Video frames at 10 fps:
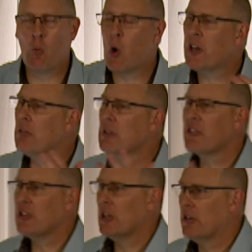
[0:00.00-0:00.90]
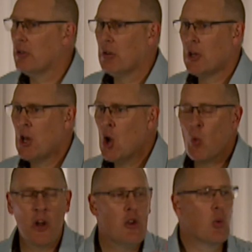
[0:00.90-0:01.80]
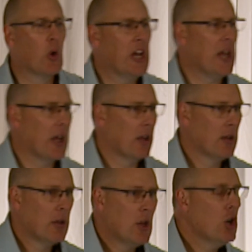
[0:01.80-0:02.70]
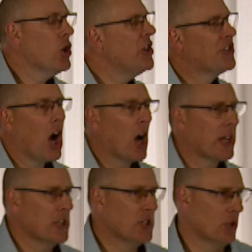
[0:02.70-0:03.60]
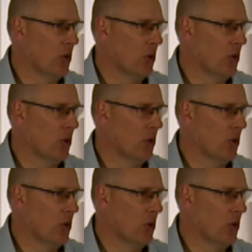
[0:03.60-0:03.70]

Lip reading: What are you listening to? What are you reading? Who are you talking to?